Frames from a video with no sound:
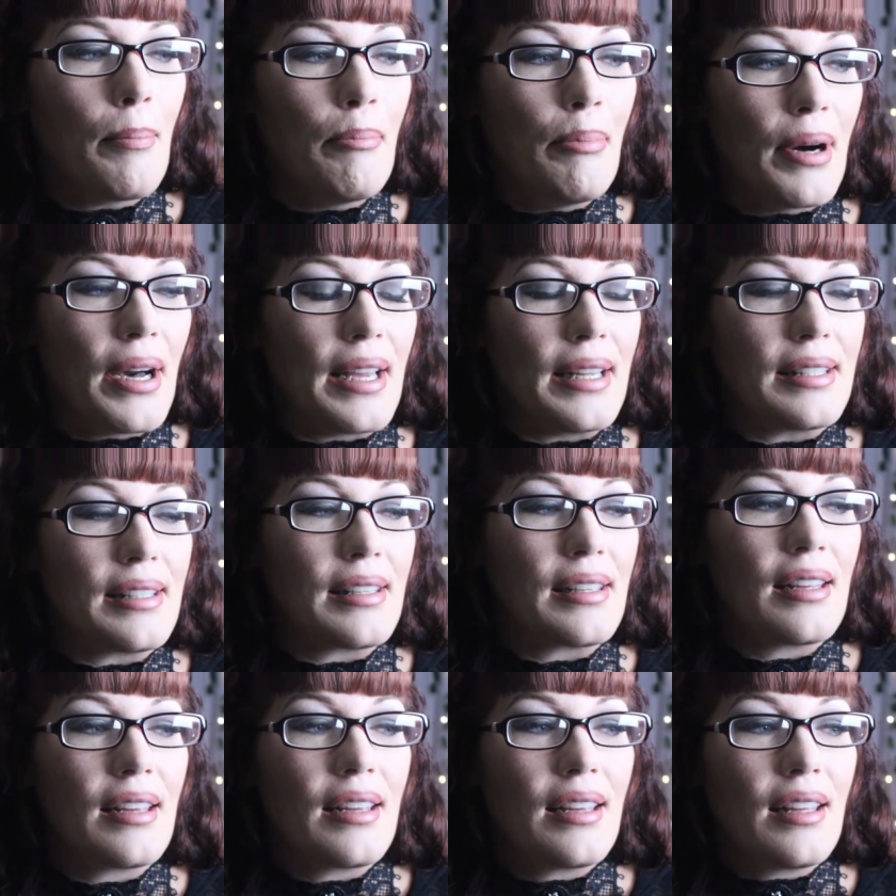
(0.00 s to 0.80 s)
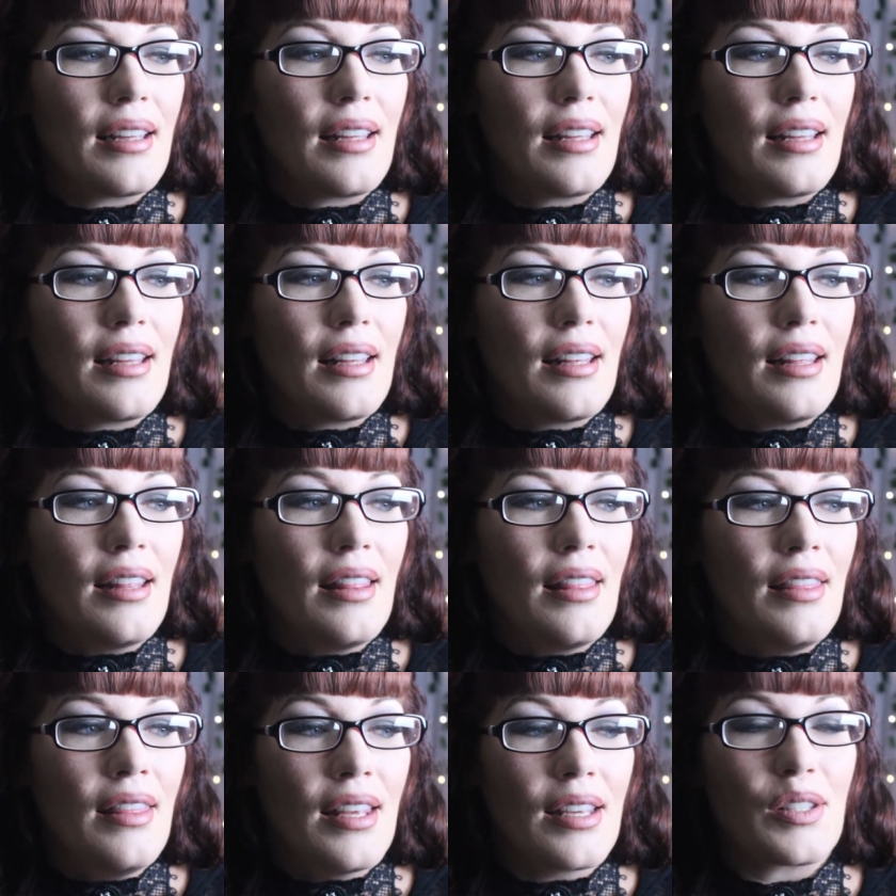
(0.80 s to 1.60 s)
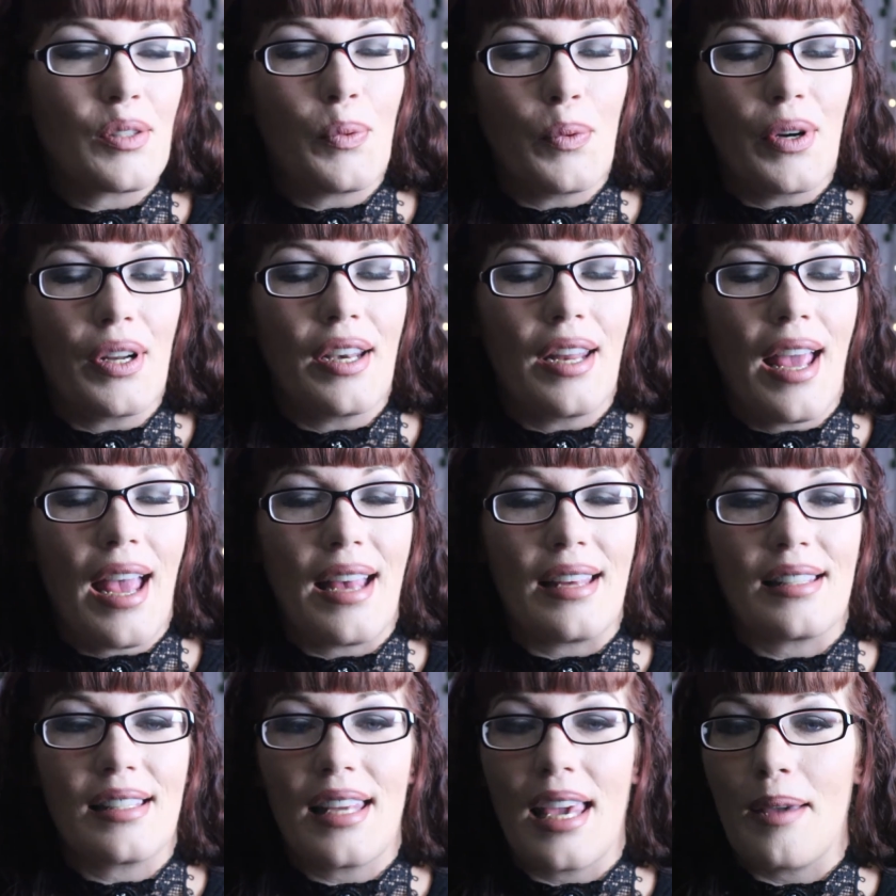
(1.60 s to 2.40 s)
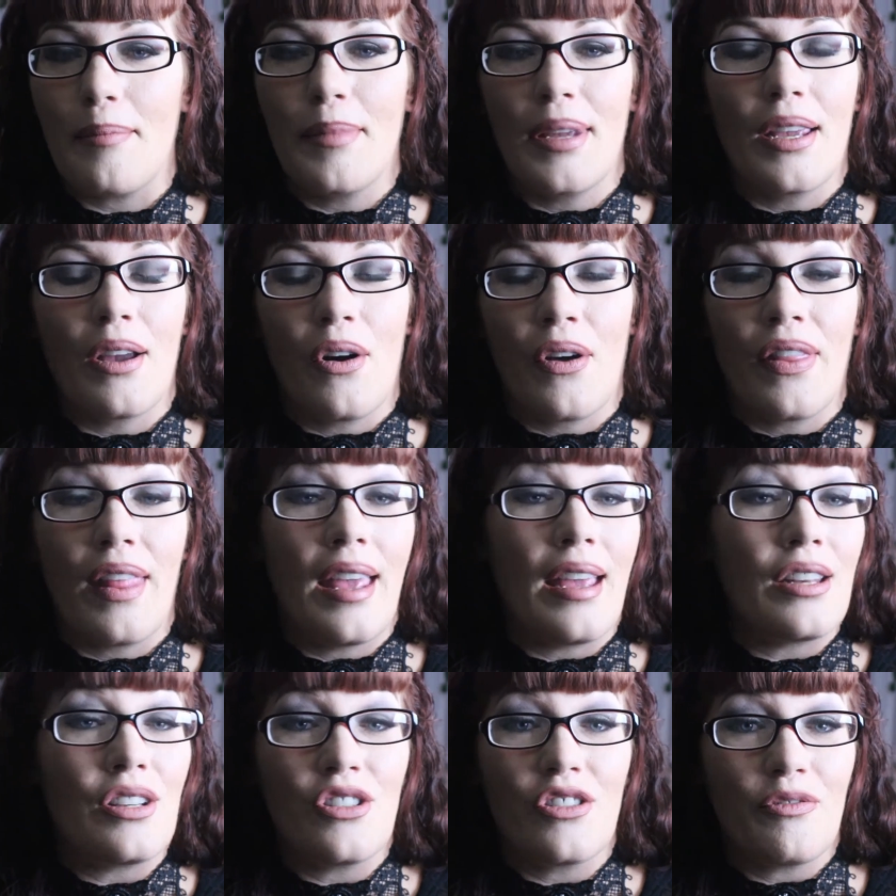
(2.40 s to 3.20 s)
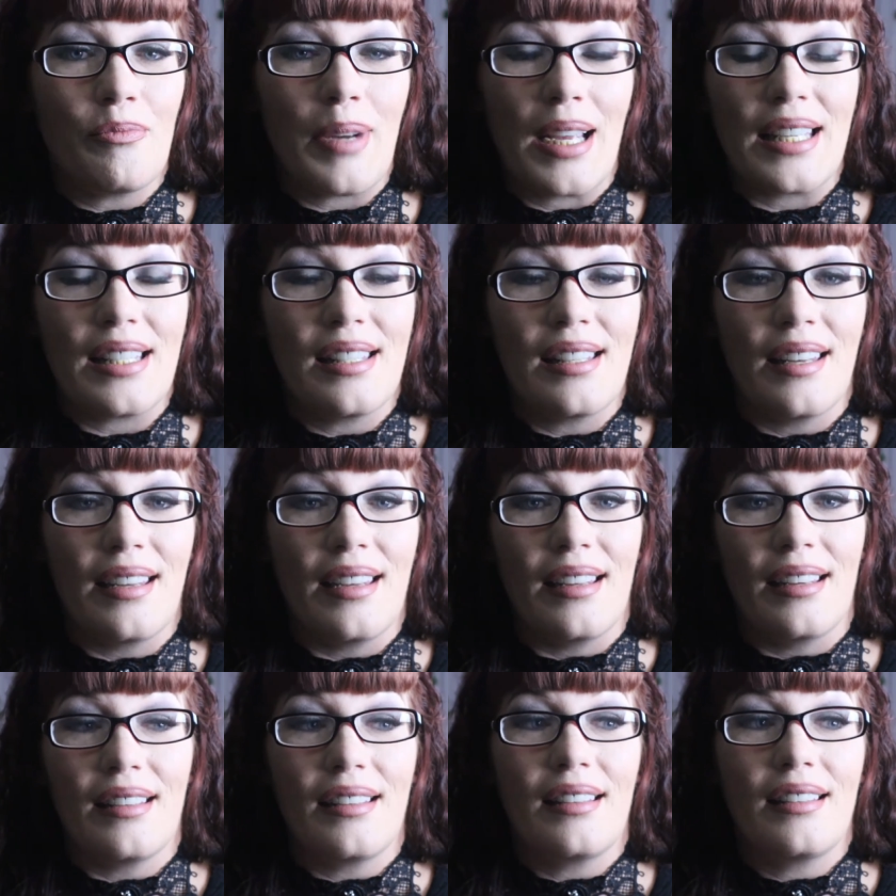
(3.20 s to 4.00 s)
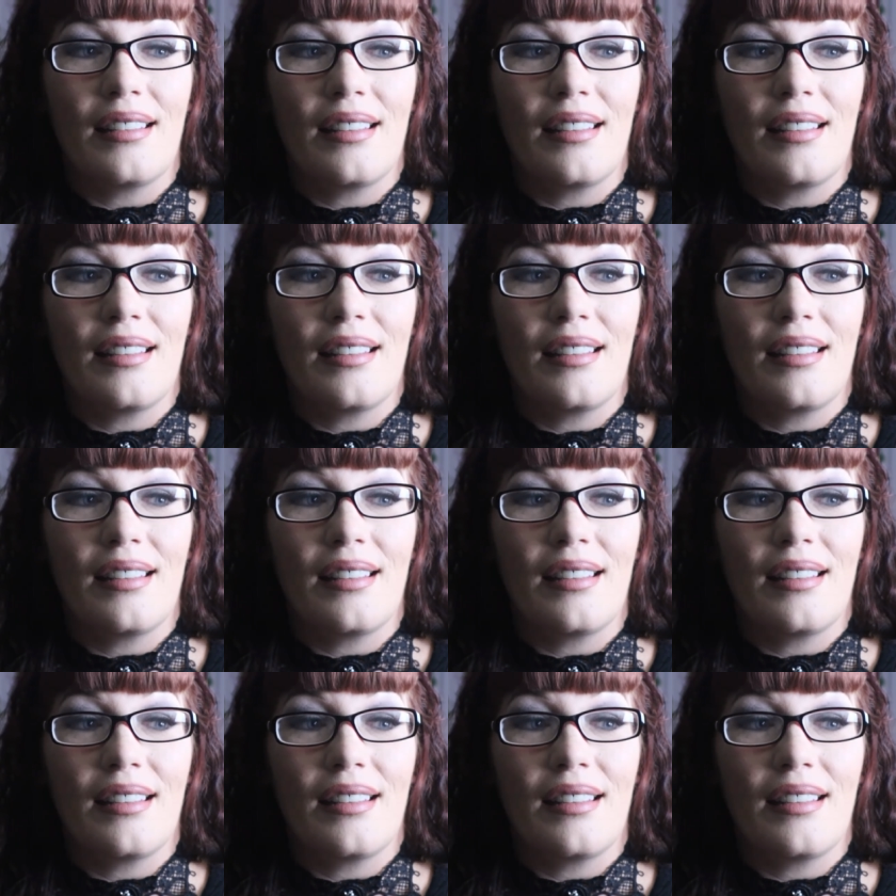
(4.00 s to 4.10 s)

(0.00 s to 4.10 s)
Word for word: But this one has kept me on the edge of my seat